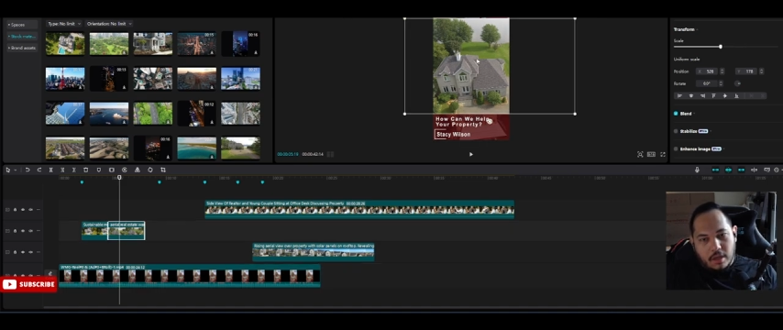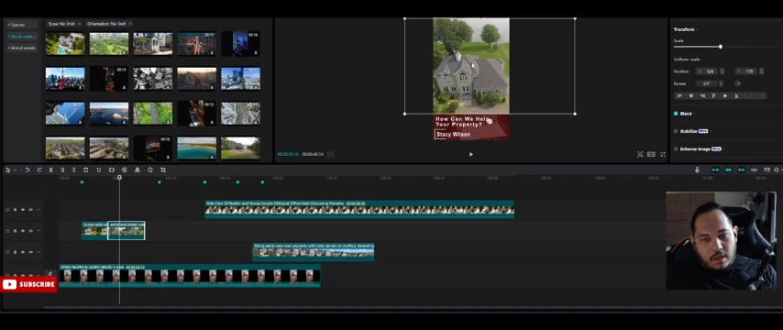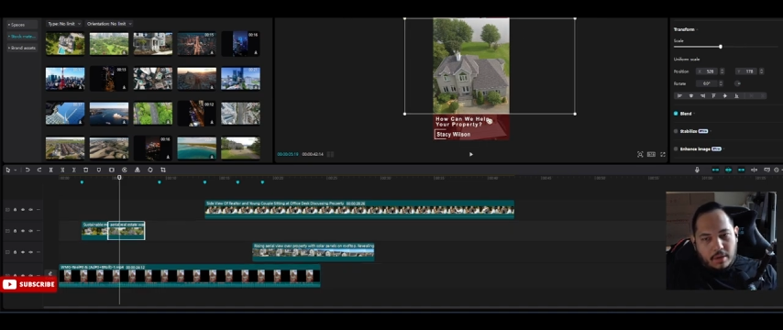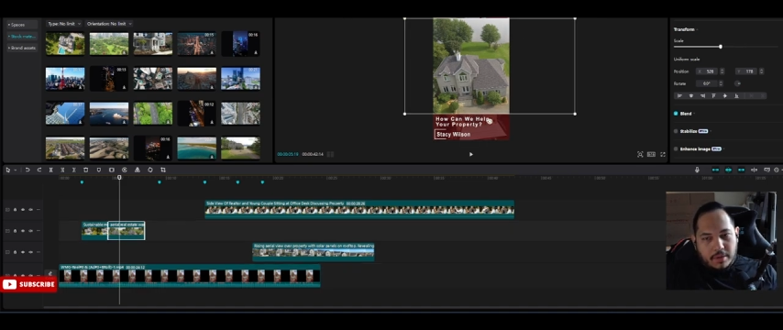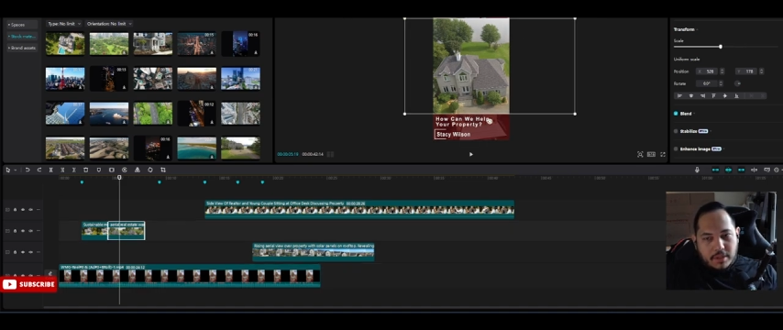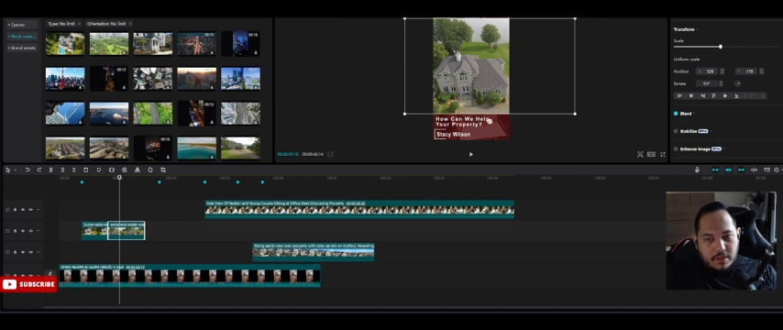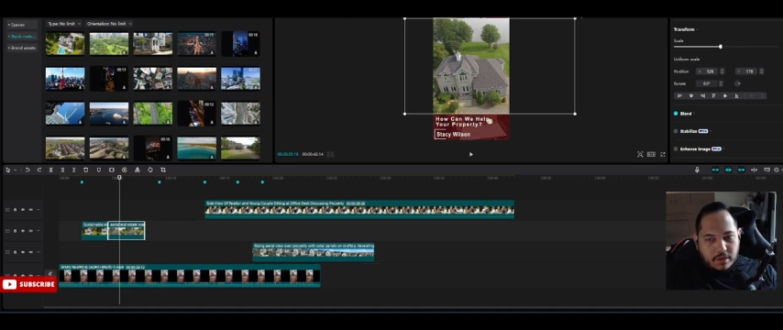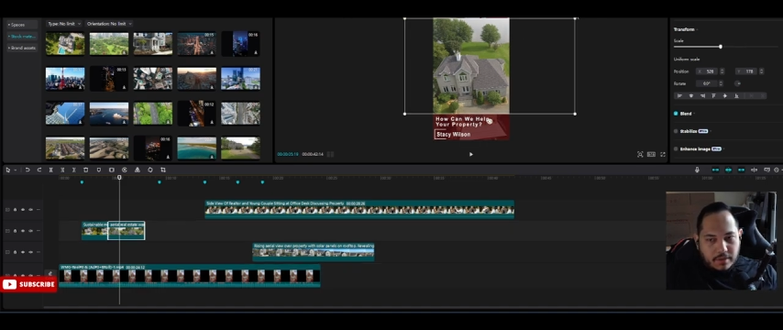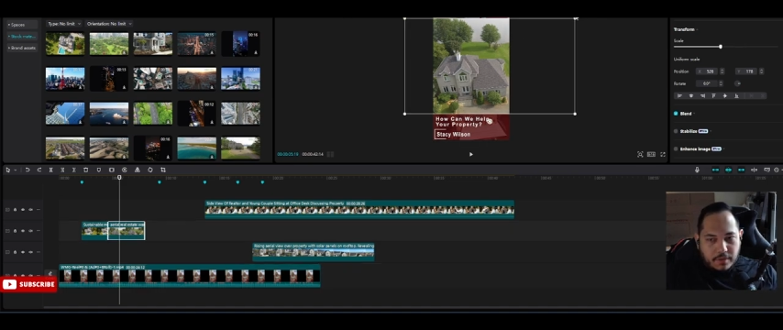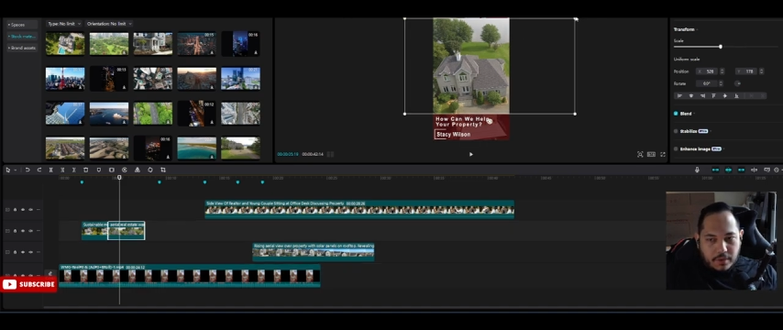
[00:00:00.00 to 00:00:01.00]
which is
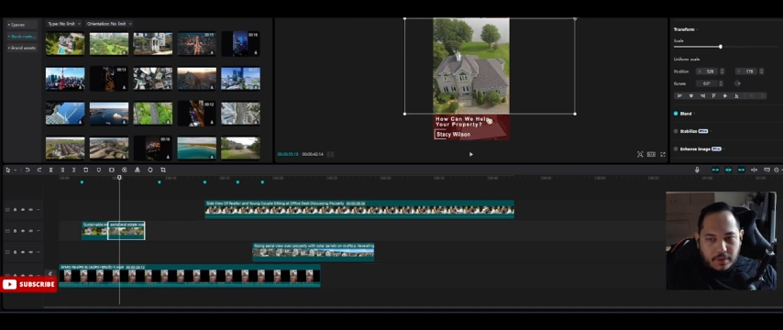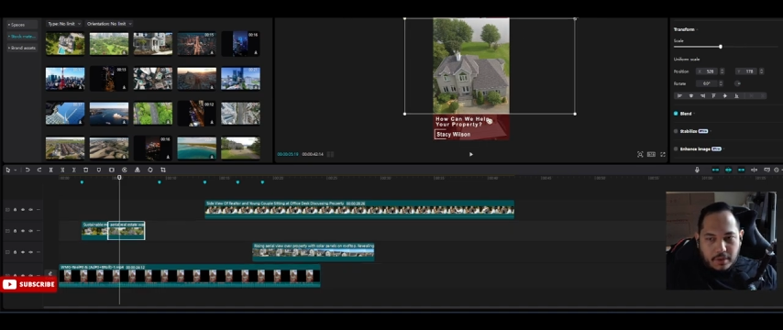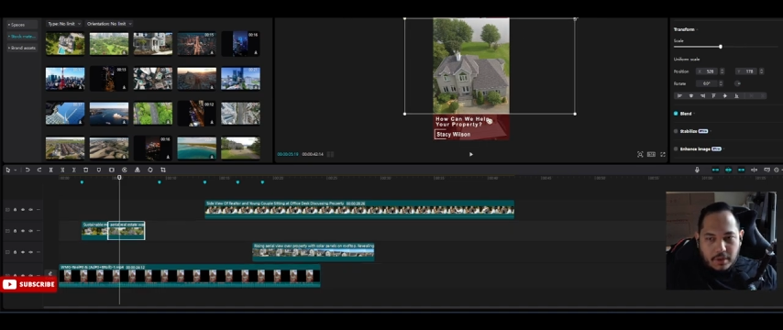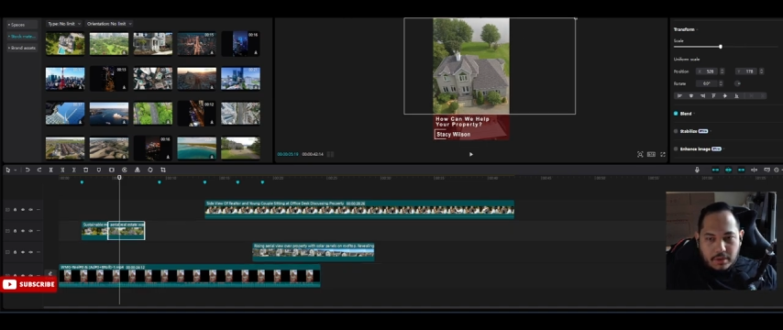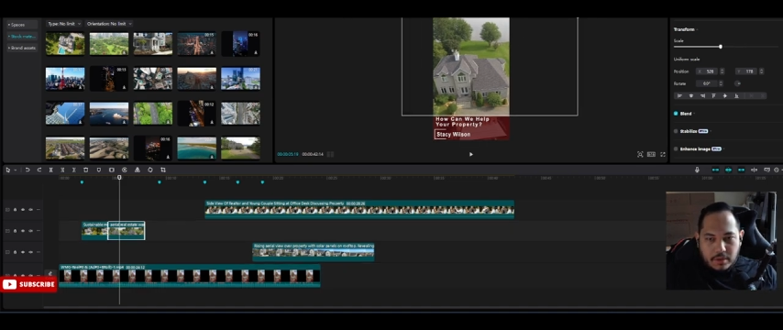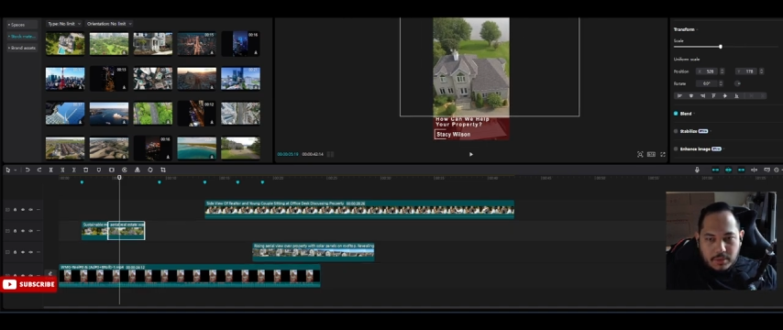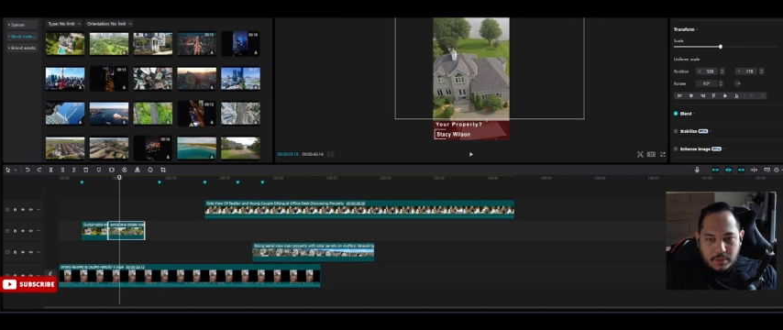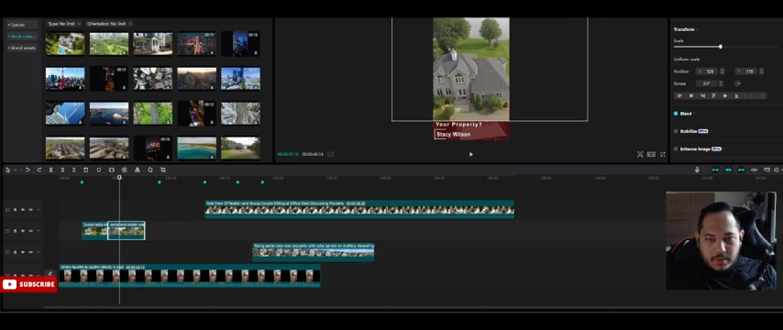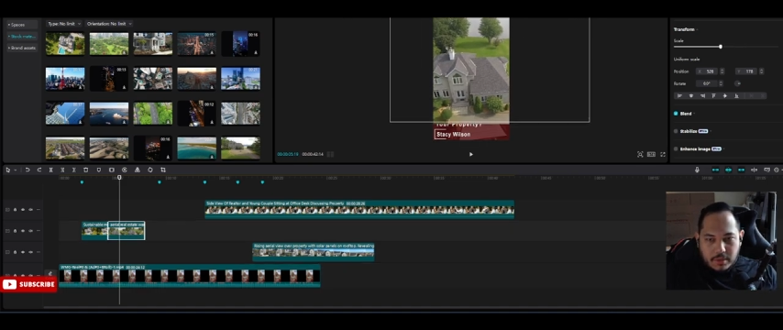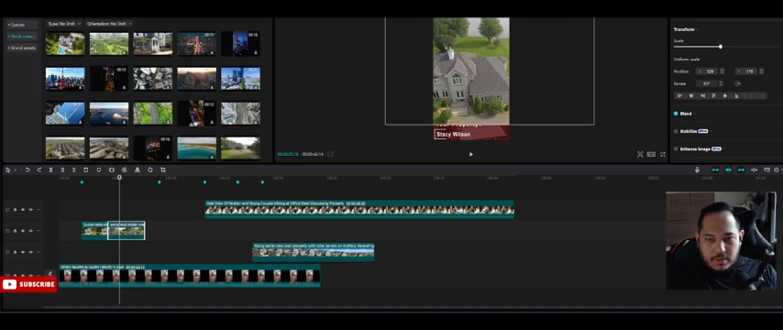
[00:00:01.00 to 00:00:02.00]
good for YouTube
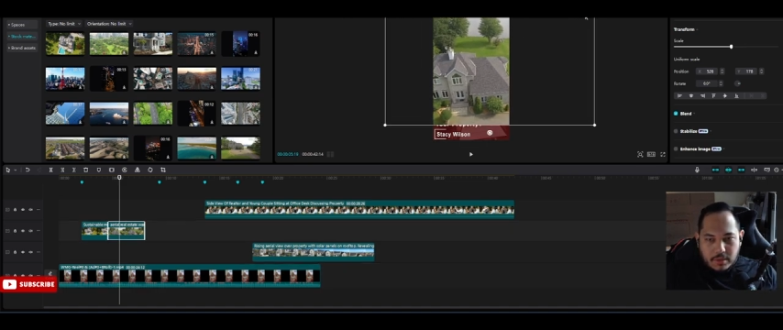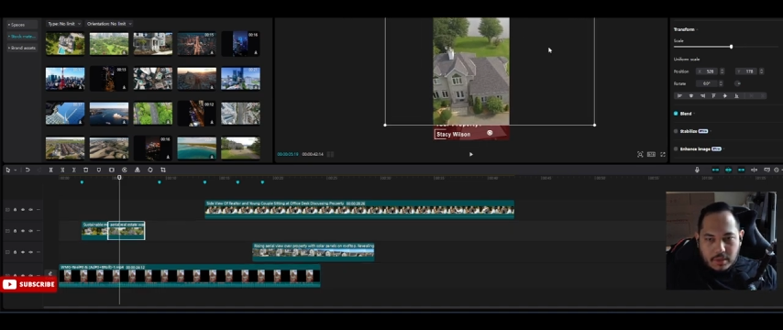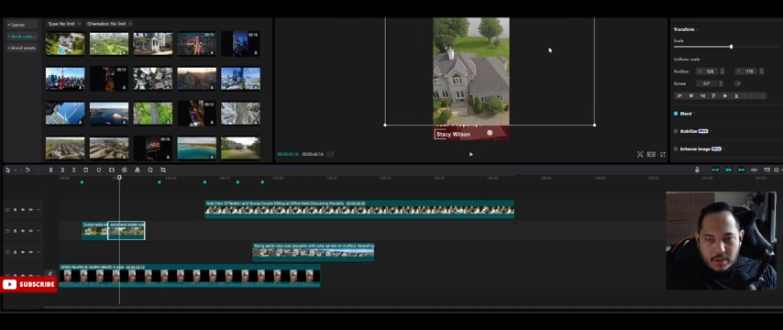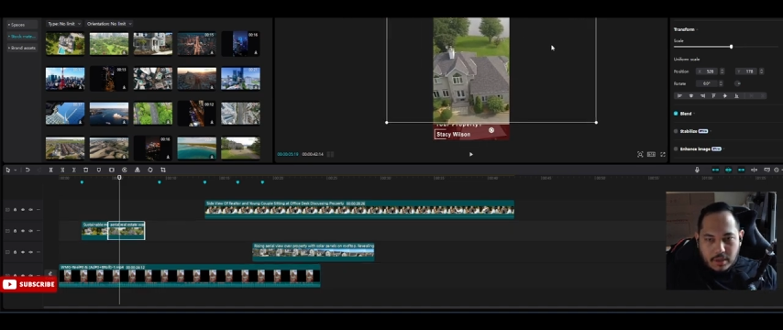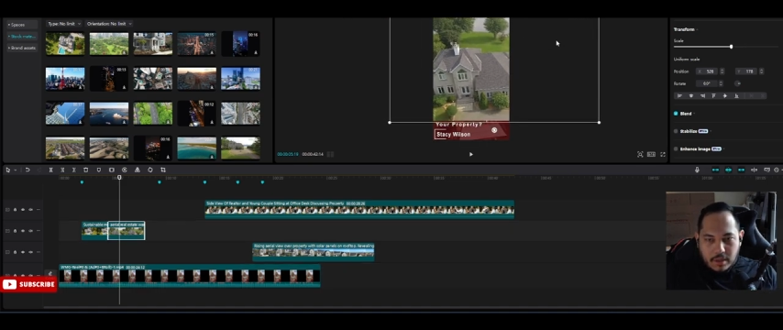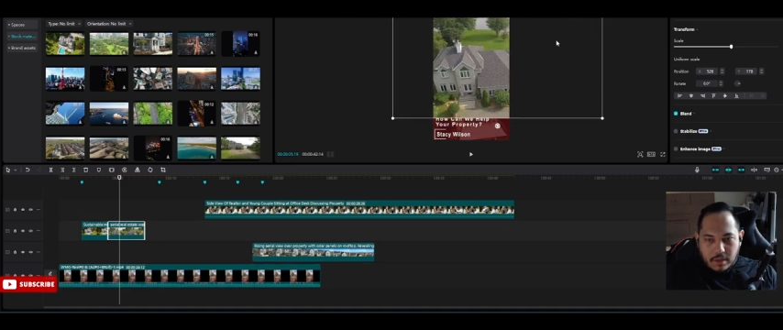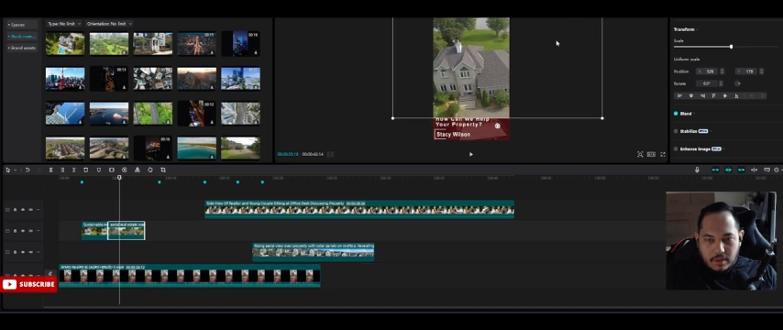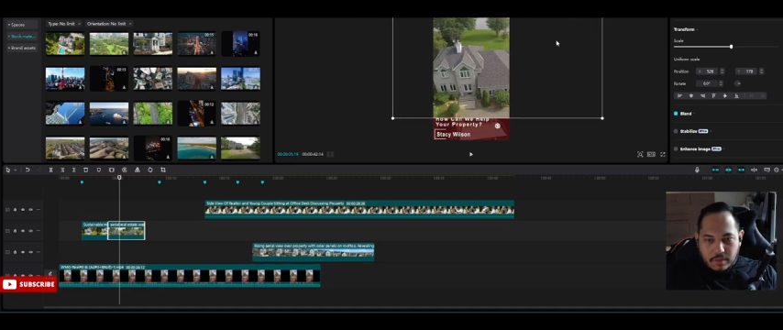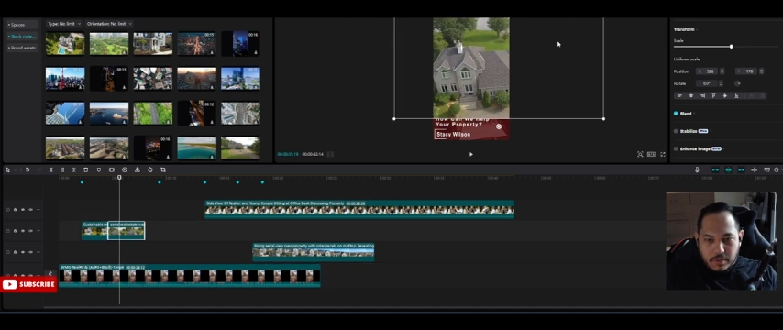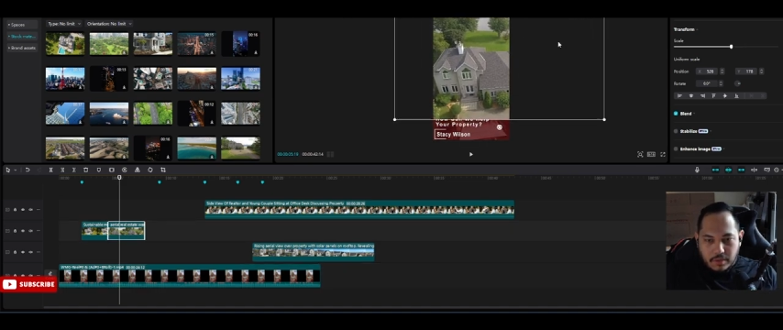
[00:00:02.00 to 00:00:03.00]
Shorts,
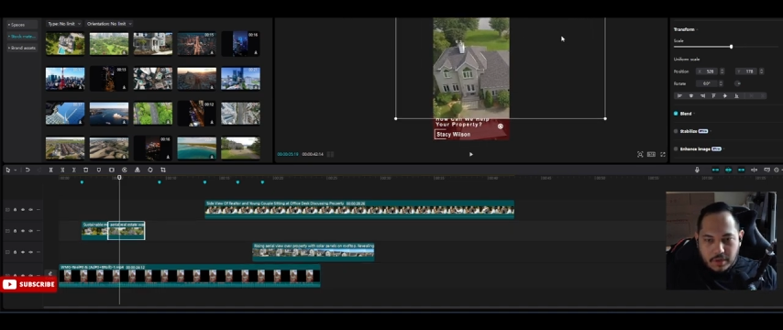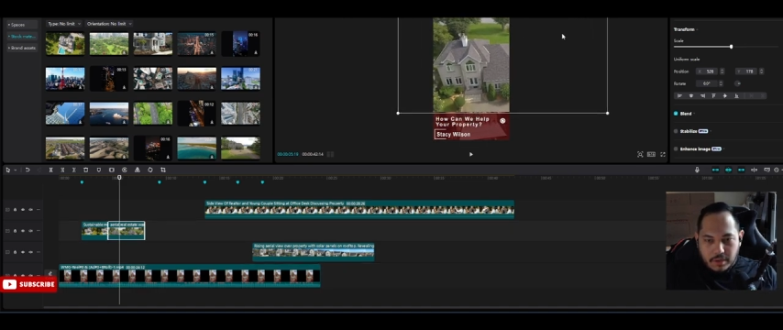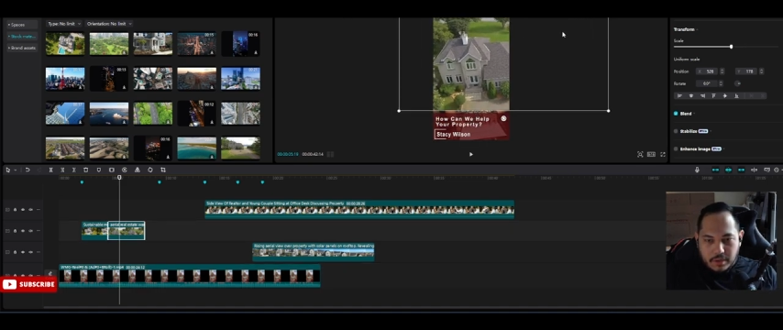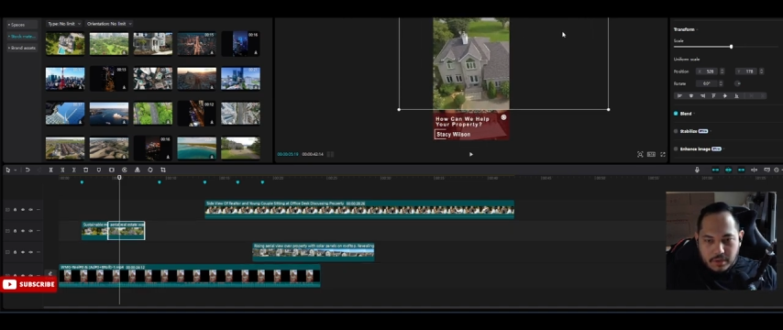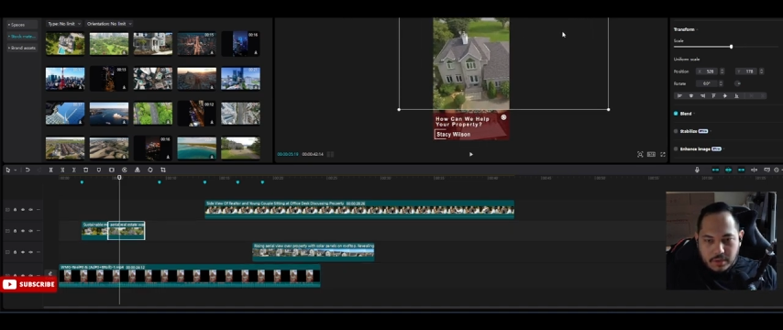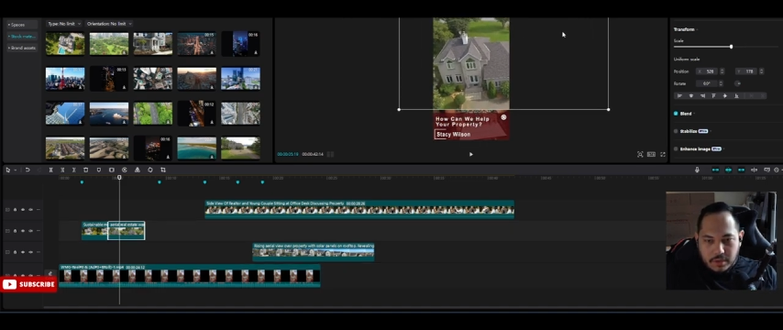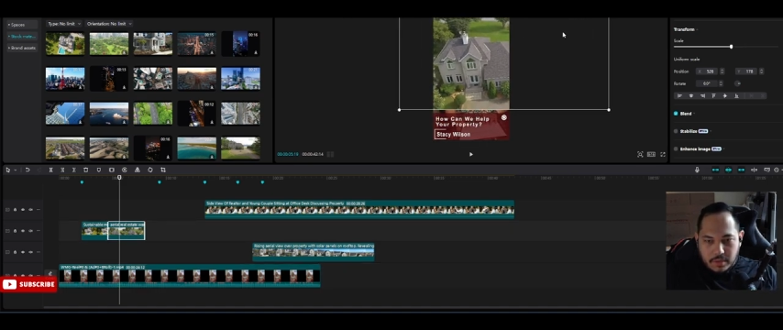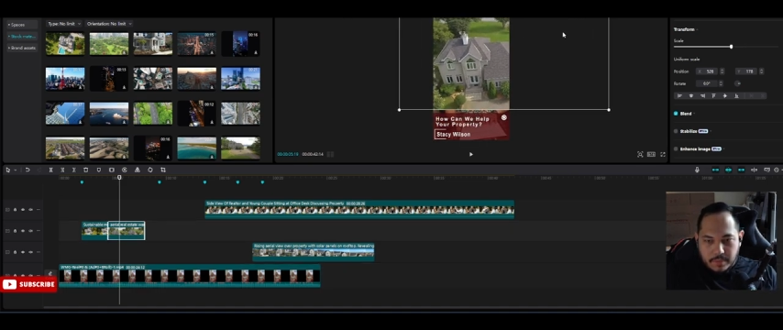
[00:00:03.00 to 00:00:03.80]
good for Reels,